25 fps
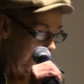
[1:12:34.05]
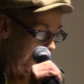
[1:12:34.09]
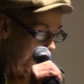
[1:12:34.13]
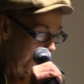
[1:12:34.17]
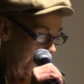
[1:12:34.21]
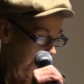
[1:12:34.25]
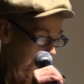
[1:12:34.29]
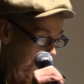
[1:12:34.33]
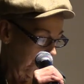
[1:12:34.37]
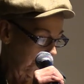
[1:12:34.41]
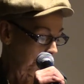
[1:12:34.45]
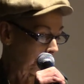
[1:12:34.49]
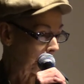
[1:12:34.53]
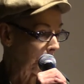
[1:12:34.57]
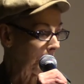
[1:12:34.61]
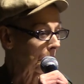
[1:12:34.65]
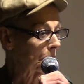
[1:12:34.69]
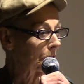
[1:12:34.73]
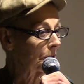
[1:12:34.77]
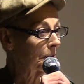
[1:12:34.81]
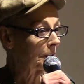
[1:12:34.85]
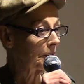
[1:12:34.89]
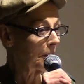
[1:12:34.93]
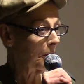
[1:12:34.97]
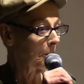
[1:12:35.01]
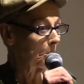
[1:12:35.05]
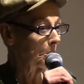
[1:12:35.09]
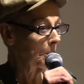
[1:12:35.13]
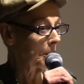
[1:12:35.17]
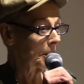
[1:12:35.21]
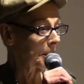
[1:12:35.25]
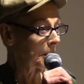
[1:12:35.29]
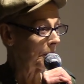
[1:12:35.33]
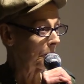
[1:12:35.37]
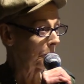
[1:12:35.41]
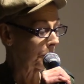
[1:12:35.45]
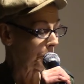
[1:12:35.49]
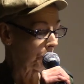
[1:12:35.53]
you know, it's better than not
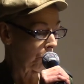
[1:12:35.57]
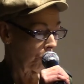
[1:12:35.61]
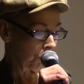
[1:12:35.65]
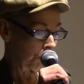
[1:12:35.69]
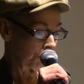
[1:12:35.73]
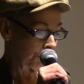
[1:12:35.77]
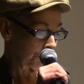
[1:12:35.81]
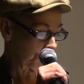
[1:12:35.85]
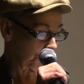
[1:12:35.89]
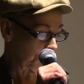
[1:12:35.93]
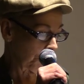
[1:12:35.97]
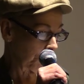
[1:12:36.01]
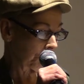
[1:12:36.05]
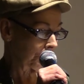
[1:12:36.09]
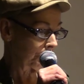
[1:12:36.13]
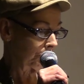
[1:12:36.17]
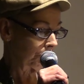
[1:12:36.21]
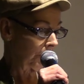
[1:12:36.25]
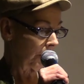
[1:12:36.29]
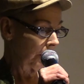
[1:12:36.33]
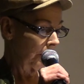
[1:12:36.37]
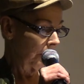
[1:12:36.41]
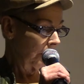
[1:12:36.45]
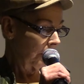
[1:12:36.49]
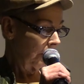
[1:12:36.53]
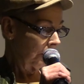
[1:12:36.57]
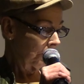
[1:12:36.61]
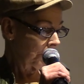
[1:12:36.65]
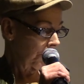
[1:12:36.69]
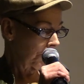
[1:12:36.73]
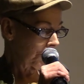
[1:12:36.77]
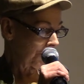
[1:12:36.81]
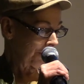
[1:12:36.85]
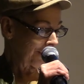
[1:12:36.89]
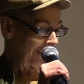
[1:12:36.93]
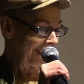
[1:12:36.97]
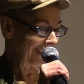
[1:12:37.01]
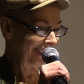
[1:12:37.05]
being here at all. So
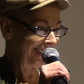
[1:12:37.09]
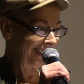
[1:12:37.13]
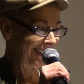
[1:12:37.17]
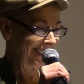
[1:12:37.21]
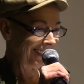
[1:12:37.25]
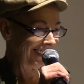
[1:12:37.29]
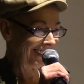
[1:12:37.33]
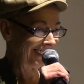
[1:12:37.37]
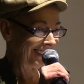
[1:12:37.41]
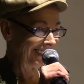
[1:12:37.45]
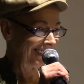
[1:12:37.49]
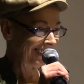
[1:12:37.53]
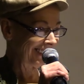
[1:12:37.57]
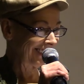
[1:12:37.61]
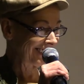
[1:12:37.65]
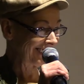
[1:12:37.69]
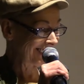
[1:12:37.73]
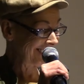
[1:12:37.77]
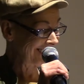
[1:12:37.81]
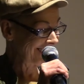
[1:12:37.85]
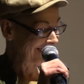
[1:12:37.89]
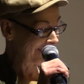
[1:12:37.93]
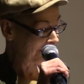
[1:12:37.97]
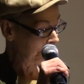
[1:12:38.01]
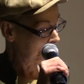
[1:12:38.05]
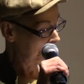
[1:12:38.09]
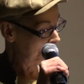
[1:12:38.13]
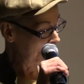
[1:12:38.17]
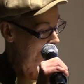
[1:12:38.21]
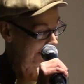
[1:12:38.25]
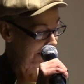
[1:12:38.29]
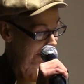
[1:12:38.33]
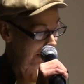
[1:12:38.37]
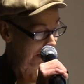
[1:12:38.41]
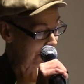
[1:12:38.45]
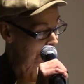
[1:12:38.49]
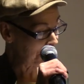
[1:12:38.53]
this, yeah,